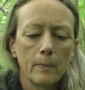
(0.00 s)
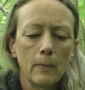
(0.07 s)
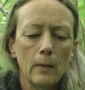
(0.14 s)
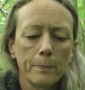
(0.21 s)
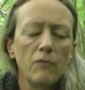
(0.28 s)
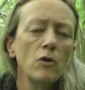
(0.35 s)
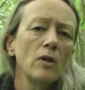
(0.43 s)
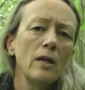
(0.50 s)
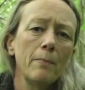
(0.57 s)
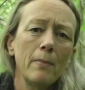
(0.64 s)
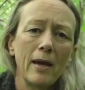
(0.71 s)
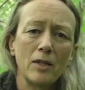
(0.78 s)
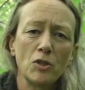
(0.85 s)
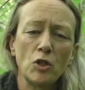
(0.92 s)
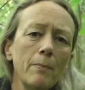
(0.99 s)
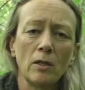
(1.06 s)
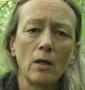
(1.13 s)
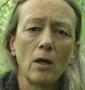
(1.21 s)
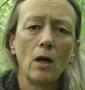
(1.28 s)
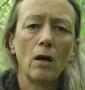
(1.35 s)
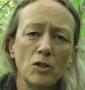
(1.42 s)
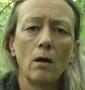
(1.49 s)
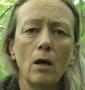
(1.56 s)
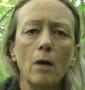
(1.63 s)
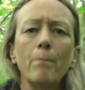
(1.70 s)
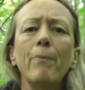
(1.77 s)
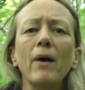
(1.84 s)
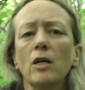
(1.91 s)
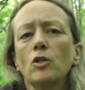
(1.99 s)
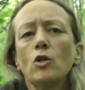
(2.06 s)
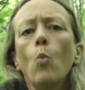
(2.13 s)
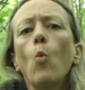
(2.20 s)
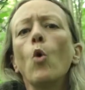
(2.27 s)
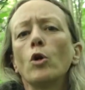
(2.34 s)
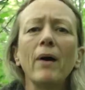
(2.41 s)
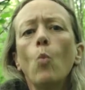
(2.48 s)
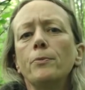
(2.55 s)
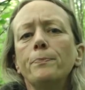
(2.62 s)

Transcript: if you can imagine a bucket of water,